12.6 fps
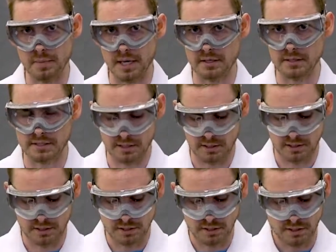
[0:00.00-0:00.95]
metal
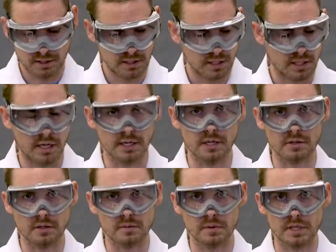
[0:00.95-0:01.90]
cylinder, an
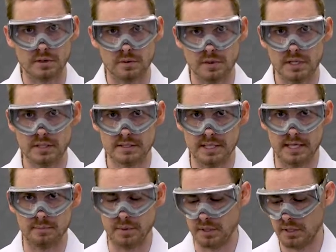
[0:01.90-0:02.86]
unknown liquid
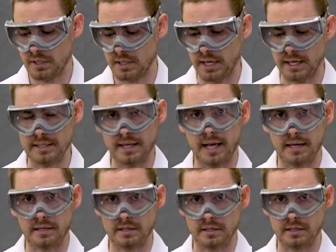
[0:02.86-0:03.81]
sample, and an
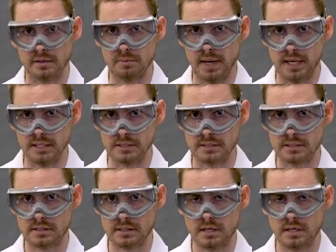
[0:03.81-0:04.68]
analytical balance.